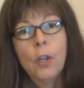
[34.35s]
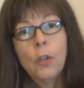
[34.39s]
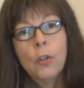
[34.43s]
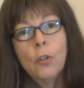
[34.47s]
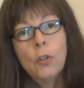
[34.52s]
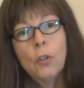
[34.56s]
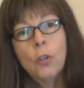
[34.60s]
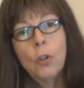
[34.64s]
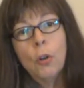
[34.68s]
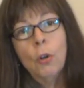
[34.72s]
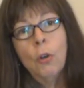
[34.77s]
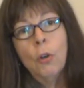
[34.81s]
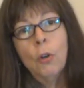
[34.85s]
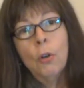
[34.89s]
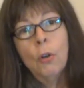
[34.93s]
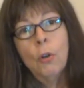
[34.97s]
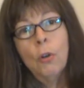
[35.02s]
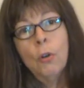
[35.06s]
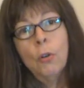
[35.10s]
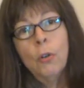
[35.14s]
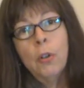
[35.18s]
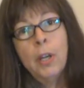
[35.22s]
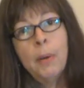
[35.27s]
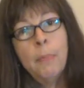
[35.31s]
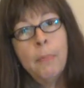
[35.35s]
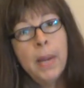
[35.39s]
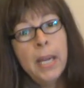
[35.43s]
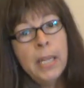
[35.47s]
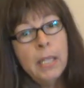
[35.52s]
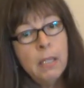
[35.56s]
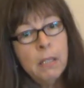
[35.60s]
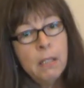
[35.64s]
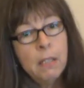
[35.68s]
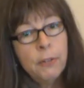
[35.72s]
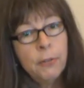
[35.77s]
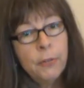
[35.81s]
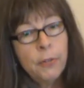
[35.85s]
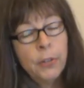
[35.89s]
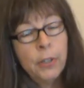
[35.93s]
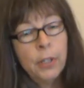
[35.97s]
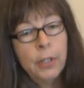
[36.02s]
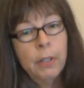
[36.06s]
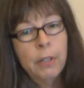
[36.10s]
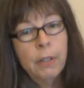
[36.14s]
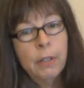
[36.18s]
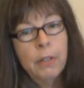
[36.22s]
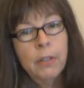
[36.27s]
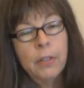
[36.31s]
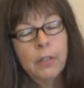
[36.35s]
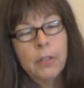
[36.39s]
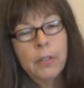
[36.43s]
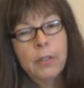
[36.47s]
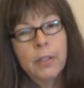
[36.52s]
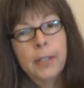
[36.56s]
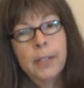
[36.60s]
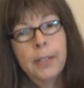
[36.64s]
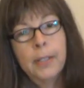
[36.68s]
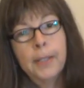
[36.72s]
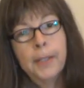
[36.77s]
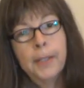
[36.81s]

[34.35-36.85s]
So there are many different